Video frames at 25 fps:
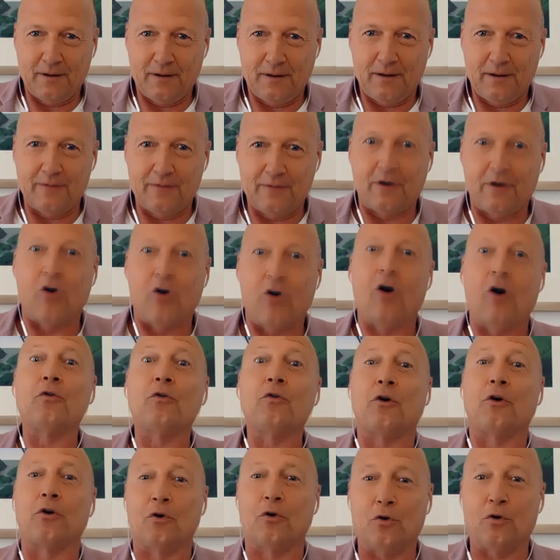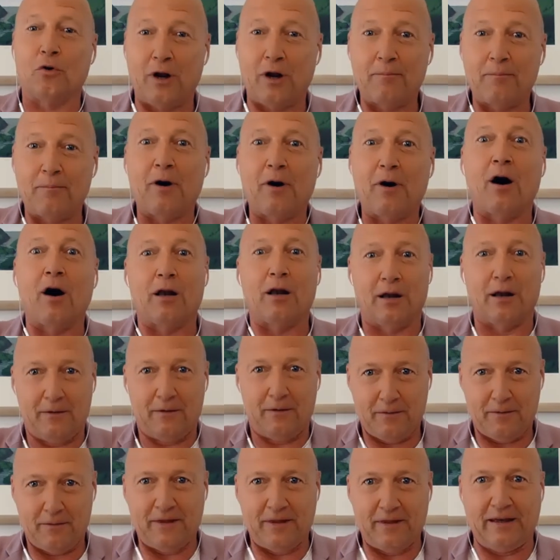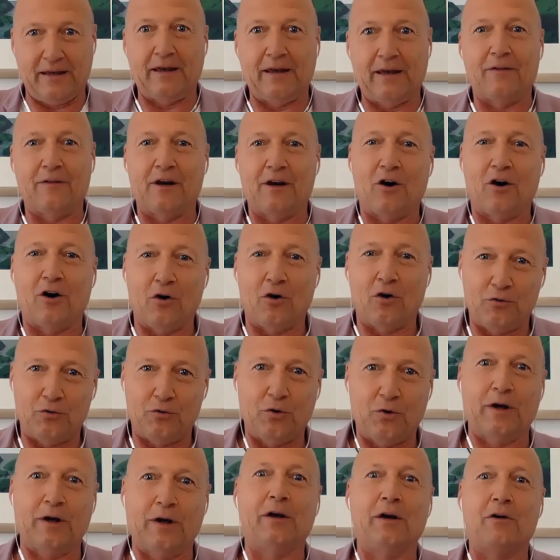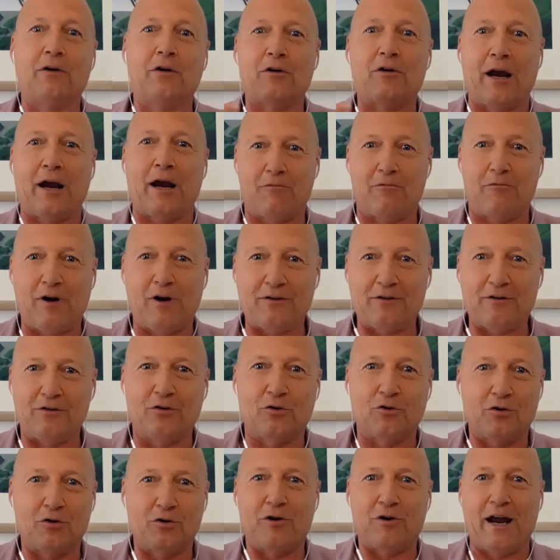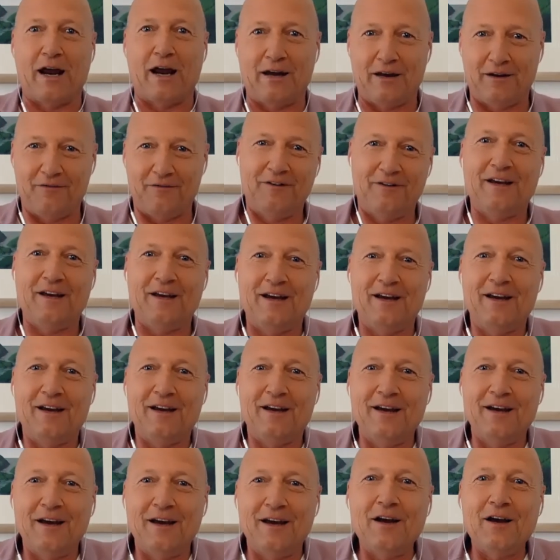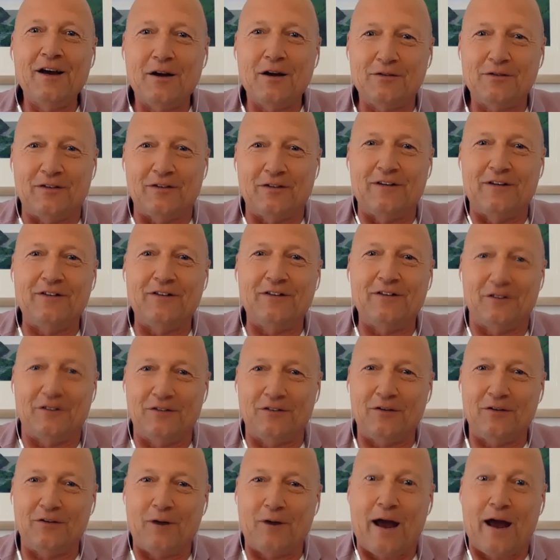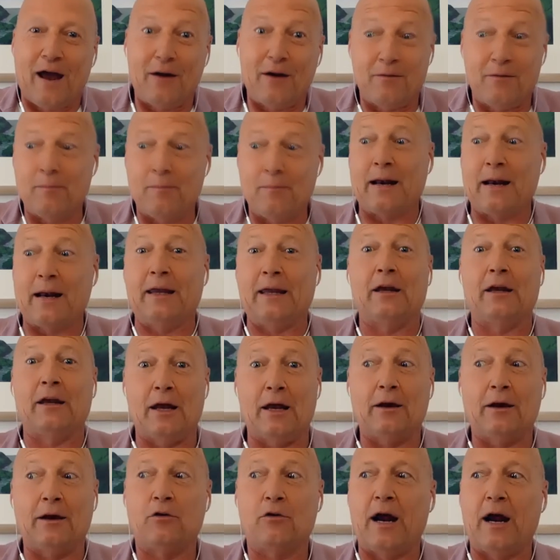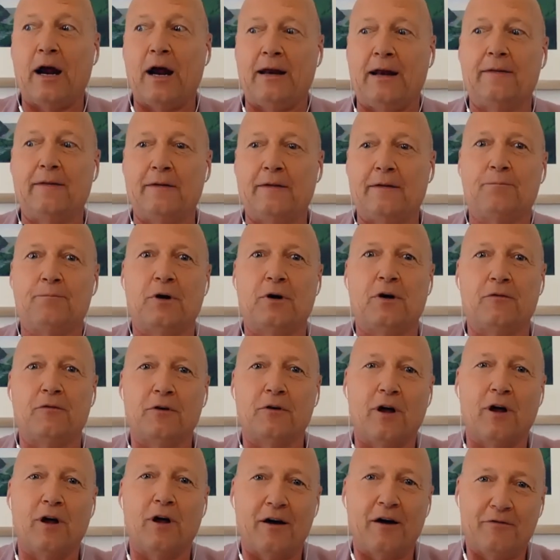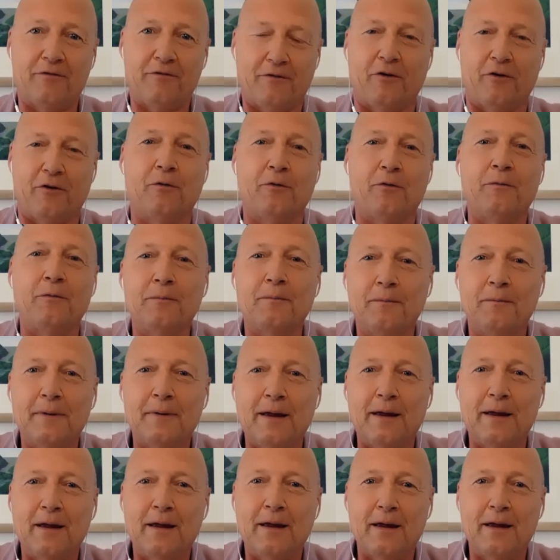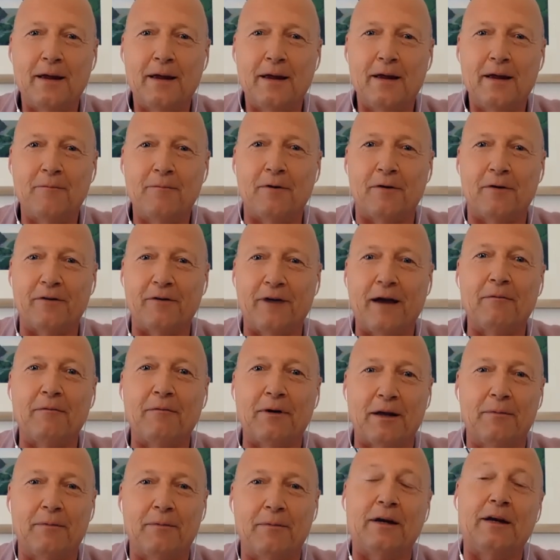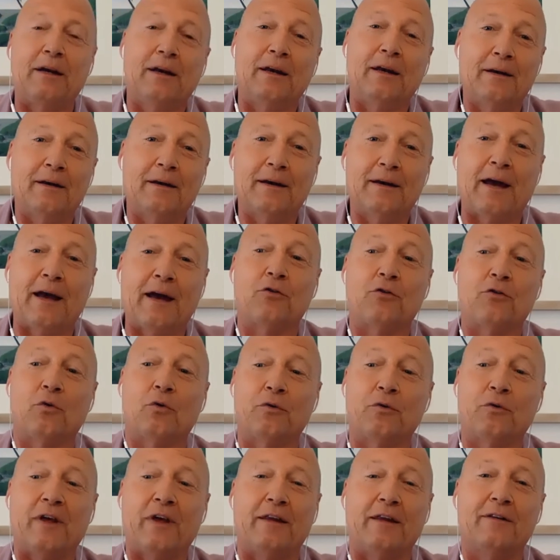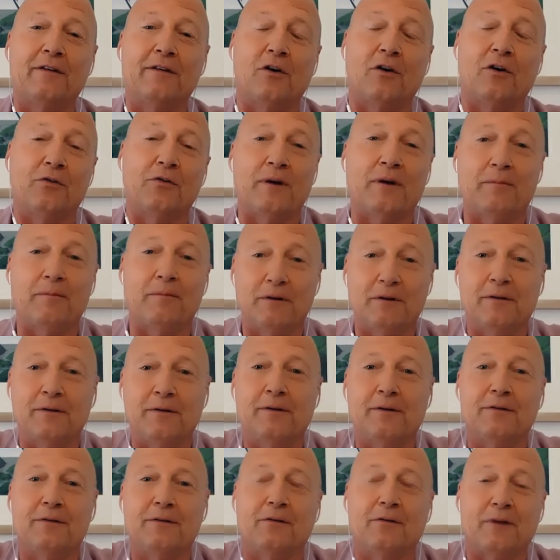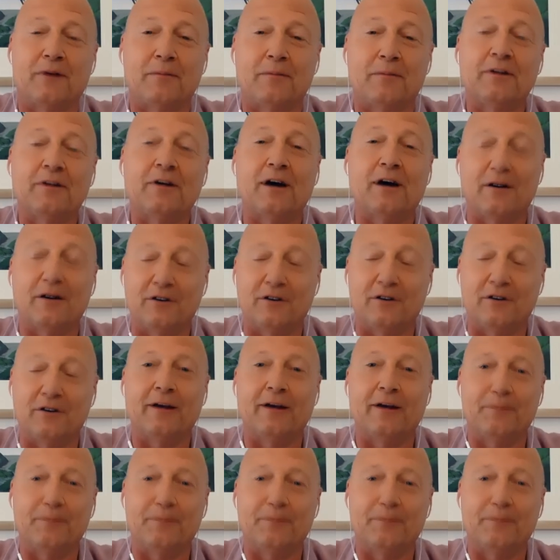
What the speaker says: So I was on autopilot, thinking that I was doing great, rational, creative decisions around money and creating this beautiful life for my family, but in actual sense, I was self-sabotaging it.